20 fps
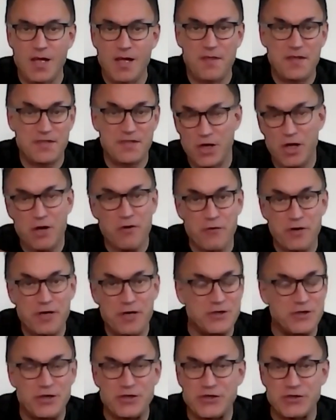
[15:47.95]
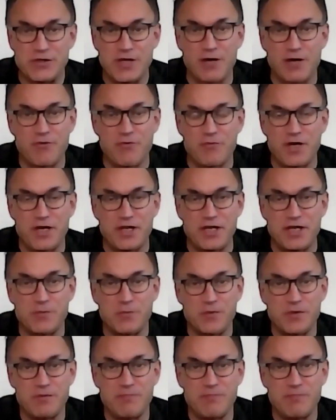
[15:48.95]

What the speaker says: There's a lot of research on narrow reading,